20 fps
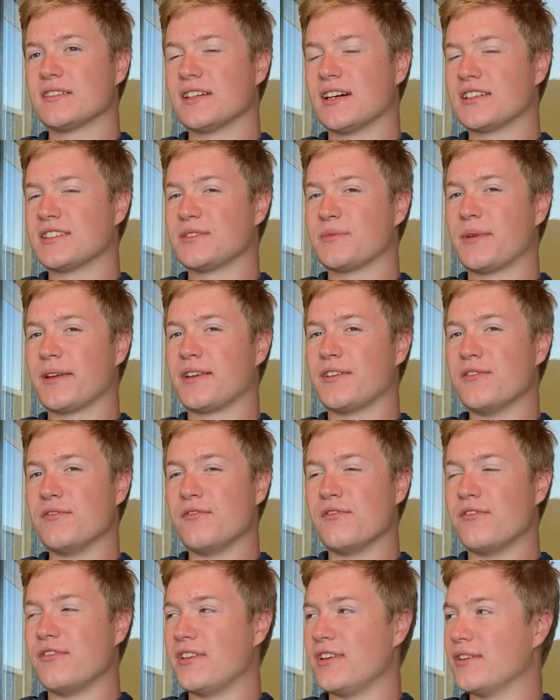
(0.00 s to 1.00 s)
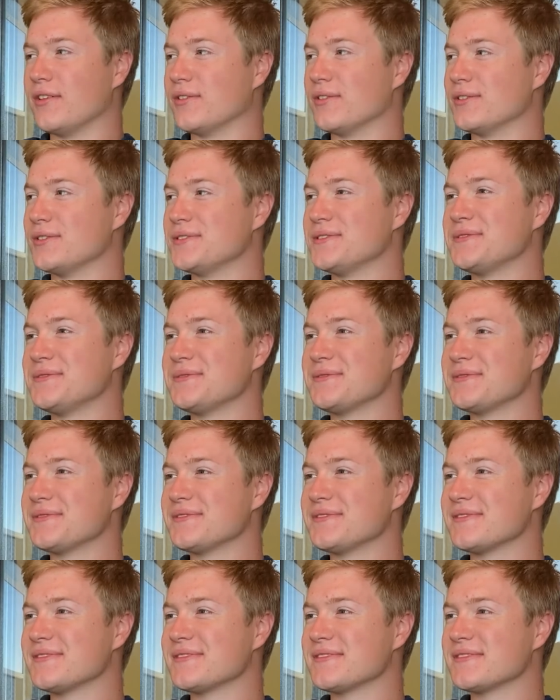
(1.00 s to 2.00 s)
How does it make you feel?
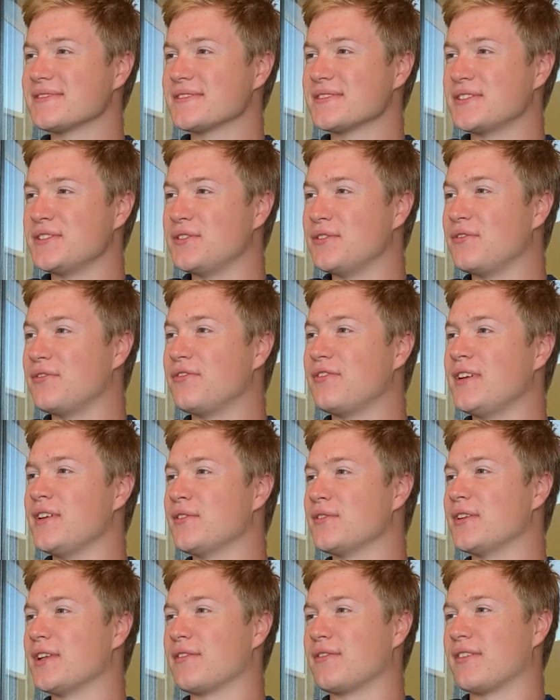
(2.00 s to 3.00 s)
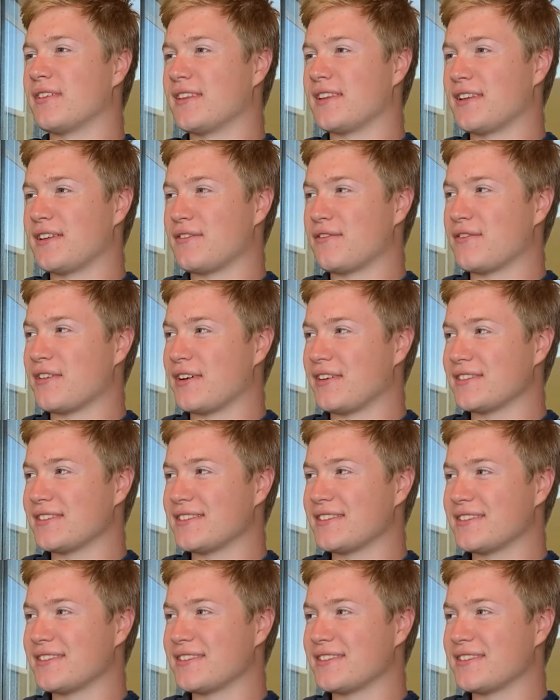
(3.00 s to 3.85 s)
Do you feel different than you felt?